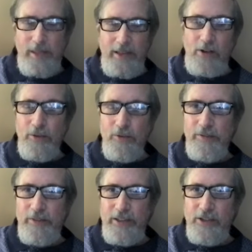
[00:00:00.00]
the only
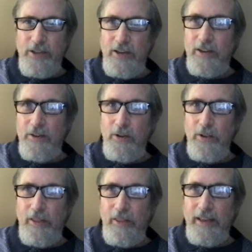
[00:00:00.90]
revision on all
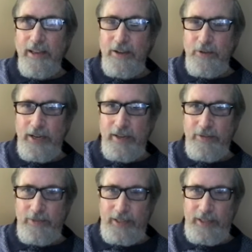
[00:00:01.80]
the Thinking
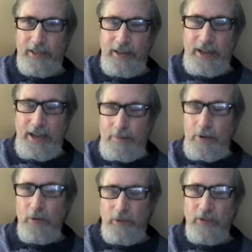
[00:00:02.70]
Creatively
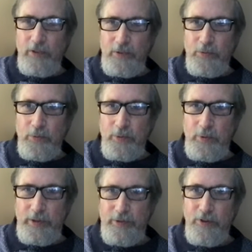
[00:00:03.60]
posters
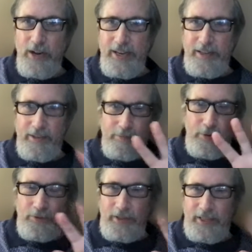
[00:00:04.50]
was Ray's
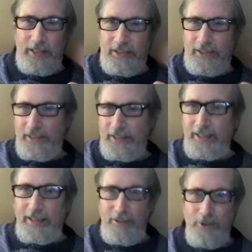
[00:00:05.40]
moving the
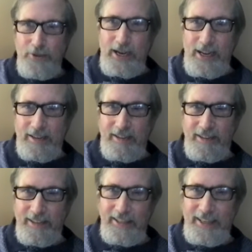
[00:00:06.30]
two
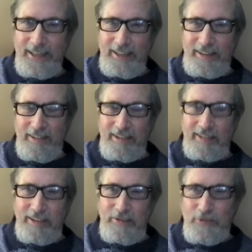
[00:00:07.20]
dots, the
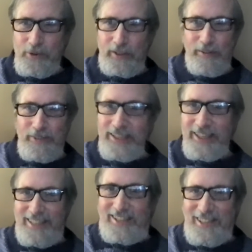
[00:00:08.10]
64th of an
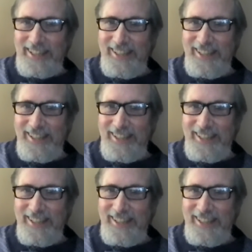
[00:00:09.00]
inch.